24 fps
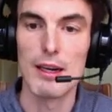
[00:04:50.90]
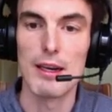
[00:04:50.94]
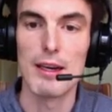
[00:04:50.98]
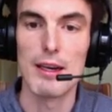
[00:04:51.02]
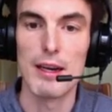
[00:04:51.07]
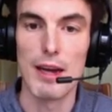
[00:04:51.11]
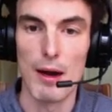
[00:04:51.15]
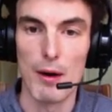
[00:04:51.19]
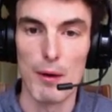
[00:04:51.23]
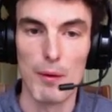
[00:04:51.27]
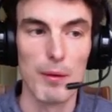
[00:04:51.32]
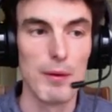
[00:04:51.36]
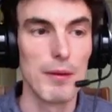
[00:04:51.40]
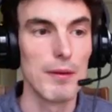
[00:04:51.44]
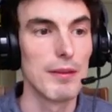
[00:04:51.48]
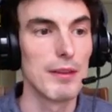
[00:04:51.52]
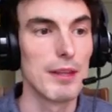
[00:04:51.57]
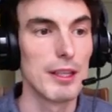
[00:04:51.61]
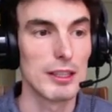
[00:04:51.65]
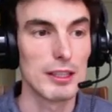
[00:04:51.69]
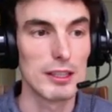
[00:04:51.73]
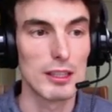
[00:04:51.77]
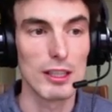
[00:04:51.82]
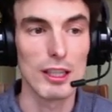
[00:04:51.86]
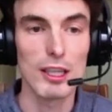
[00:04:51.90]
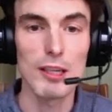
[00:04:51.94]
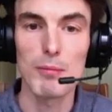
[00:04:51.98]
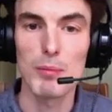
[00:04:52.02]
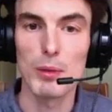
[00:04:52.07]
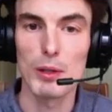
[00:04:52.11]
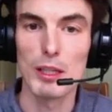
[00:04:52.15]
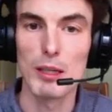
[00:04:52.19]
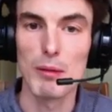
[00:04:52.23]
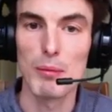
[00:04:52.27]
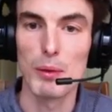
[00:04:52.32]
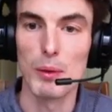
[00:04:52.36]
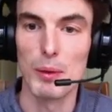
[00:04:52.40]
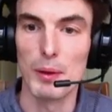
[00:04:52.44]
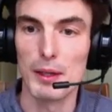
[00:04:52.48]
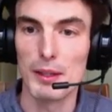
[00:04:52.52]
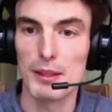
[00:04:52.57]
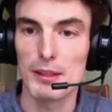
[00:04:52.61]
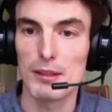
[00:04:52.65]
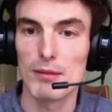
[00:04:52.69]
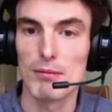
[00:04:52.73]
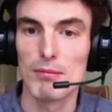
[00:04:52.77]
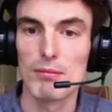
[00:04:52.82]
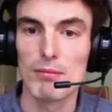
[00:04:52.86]
Now, this third bullet
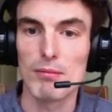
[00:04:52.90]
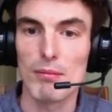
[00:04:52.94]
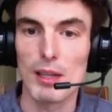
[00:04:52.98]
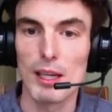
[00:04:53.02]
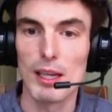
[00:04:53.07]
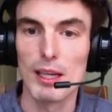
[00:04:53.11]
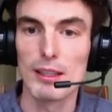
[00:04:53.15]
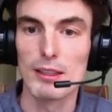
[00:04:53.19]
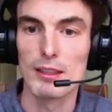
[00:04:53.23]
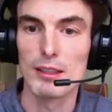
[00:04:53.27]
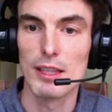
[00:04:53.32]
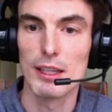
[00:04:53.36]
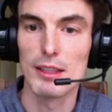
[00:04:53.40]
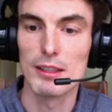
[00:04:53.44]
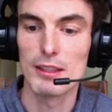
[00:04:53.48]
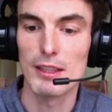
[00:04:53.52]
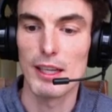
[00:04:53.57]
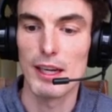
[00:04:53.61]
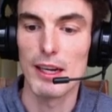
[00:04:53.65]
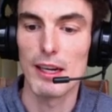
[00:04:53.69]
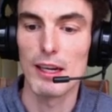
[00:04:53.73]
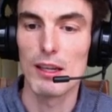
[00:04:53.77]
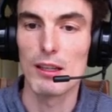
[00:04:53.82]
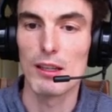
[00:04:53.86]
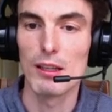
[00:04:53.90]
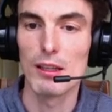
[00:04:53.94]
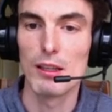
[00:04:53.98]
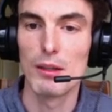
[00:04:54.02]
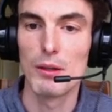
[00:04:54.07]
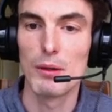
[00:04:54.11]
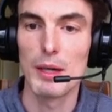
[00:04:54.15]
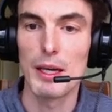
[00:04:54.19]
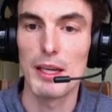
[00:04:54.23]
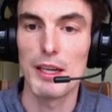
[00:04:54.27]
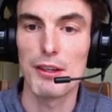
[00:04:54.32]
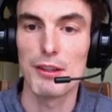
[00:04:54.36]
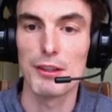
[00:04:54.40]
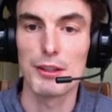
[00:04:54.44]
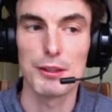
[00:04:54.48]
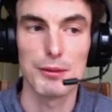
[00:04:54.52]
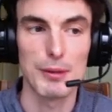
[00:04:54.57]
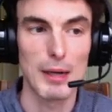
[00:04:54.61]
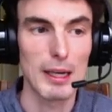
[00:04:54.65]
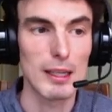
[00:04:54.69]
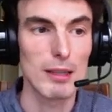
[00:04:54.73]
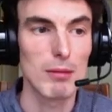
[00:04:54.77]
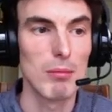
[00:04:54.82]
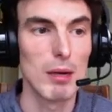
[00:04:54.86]
point, it says they include your
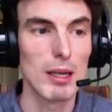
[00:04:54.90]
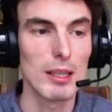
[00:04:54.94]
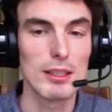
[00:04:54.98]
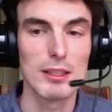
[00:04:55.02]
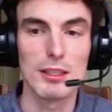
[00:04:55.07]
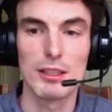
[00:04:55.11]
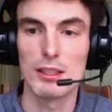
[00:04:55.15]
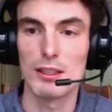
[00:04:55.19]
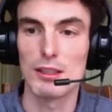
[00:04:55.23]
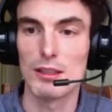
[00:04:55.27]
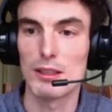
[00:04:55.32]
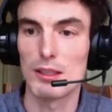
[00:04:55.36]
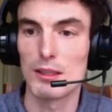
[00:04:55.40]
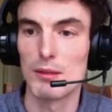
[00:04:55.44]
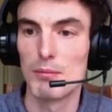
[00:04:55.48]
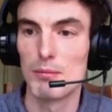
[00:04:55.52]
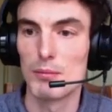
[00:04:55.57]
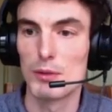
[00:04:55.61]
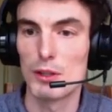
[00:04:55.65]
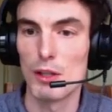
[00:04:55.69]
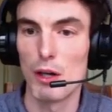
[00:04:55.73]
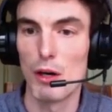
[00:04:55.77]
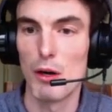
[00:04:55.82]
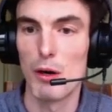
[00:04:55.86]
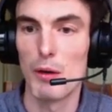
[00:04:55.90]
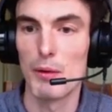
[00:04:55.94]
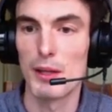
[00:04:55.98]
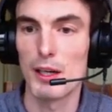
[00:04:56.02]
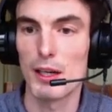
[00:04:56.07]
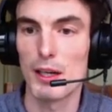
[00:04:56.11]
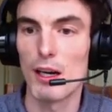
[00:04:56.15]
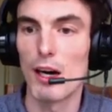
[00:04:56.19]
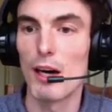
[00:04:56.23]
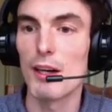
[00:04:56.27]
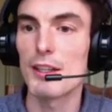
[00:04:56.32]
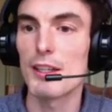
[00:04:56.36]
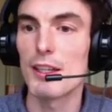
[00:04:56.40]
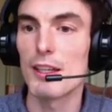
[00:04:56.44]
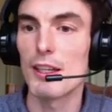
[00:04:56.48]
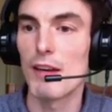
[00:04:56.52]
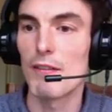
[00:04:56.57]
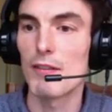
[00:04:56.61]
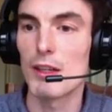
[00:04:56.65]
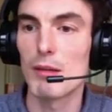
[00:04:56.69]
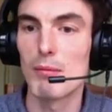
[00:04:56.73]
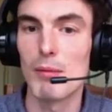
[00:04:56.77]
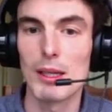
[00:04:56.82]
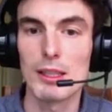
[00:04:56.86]
direct messages. So the content
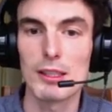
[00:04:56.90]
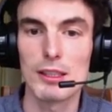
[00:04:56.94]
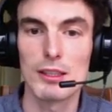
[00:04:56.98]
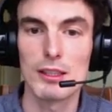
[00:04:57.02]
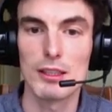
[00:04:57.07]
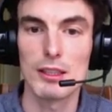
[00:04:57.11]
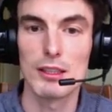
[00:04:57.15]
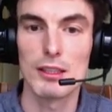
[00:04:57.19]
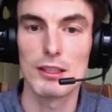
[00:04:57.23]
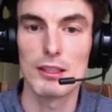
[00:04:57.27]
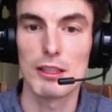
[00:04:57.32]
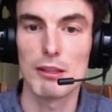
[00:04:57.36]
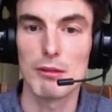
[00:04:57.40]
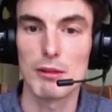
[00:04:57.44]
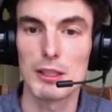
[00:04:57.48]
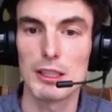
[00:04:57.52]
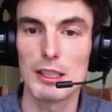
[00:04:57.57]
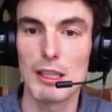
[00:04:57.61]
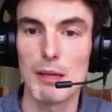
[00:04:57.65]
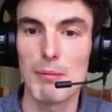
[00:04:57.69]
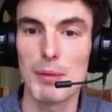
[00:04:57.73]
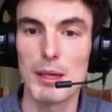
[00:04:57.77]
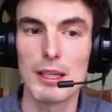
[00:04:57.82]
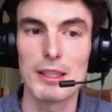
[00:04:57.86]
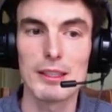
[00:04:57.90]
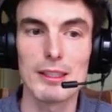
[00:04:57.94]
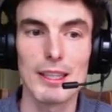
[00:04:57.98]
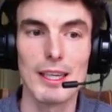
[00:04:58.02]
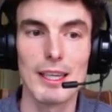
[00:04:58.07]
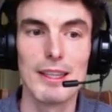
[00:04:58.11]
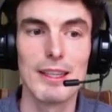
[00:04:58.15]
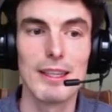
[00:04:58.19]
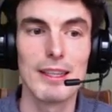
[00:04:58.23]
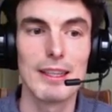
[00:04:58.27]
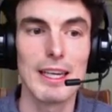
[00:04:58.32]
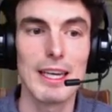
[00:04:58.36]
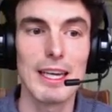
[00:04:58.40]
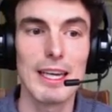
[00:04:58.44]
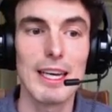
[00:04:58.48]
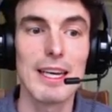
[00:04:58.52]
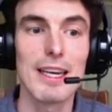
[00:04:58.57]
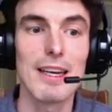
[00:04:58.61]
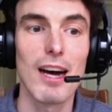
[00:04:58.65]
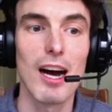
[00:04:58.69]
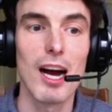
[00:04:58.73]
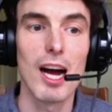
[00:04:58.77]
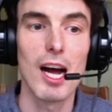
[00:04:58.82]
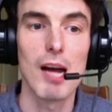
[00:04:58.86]
of your messages, the recipients, and the date
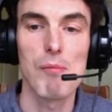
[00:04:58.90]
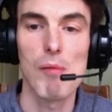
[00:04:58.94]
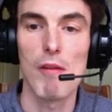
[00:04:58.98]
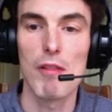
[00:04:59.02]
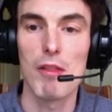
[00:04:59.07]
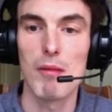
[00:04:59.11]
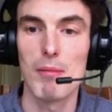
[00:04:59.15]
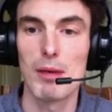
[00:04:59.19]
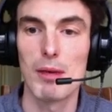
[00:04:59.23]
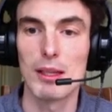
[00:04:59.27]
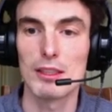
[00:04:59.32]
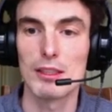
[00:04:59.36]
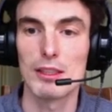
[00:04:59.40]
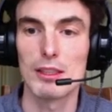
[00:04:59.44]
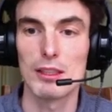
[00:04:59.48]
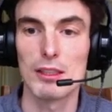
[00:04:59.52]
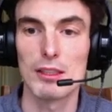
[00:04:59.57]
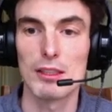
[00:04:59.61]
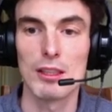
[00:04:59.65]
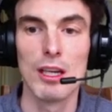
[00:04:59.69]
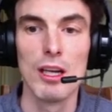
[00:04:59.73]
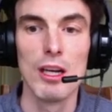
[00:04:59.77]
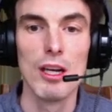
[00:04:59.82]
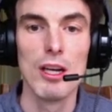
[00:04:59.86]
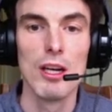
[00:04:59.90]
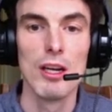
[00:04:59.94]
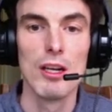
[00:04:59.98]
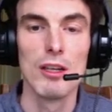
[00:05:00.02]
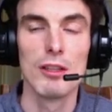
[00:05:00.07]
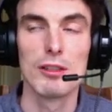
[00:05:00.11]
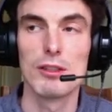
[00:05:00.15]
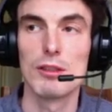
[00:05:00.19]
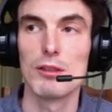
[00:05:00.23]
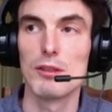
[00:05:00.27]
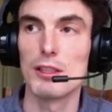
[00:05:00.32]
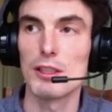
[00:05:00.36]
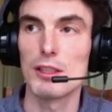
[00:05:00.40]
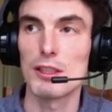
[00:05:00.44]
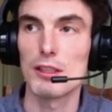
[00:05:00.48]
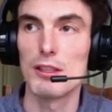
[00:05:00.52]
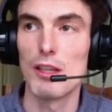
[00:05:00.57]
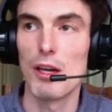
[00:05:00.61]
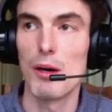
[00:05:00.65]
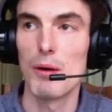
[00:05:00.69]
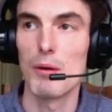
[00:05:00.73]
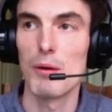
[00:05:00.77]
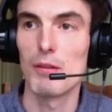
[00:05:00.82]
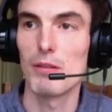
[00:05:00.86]
and time of the messages. So just
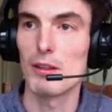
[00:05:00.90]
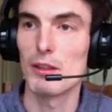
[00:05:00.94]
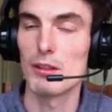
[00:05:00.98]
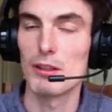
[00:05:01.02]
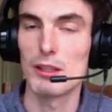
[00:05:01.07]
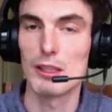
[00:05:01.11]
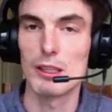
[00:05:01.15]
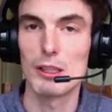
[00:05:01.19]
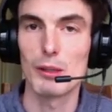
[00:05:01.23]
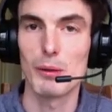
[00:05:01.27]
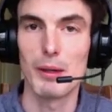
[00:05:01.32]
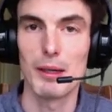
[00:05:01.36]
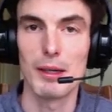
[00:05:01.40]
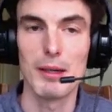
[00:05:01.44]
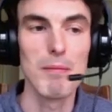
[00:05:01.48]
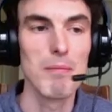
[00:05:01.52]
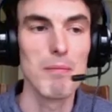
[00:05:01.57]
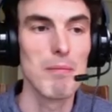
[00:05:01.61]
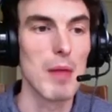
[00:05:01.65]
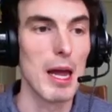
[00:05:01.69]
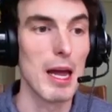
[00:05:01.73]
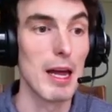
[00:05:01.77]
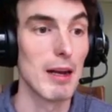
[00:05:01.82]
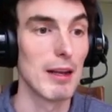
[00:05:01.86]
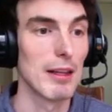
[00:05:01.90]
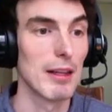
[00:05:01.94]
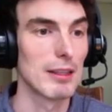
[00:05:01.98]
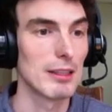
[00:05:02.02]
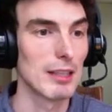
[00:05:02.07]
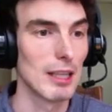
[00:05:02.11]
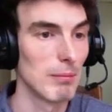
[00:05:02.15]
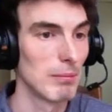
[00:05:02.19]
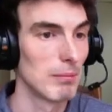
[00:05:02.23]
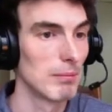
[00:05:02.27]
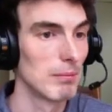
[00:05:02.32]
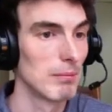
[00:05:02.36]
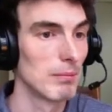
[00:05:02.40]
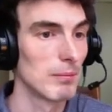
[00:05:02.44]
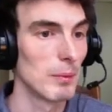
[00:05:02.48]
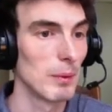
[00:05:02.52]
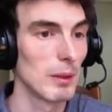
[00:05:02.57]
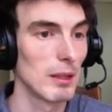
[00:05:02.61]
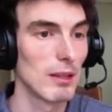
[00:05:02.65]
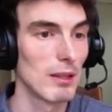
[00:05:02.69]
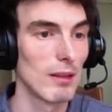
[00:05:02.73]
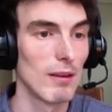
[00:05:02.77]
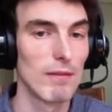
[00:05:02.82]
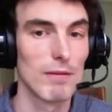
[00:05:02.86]
know, if you're using Twitter, and same
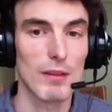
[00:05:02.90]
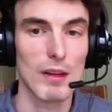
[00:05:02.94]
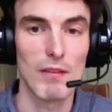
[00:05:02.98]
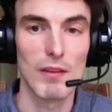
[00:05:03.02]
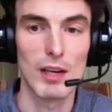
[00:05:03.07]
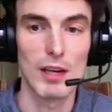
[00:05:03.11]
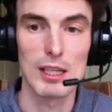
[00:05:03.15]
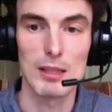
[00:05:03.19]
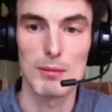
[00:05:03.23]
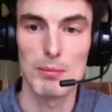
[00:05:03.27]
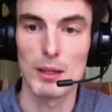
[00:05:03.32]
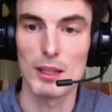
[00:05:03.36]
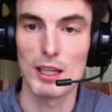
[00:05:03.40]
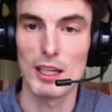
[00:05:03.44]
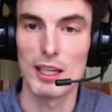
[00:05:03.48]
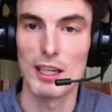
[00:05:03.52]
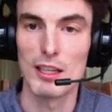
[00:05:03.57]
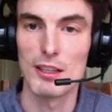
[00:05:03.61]
with Facebook and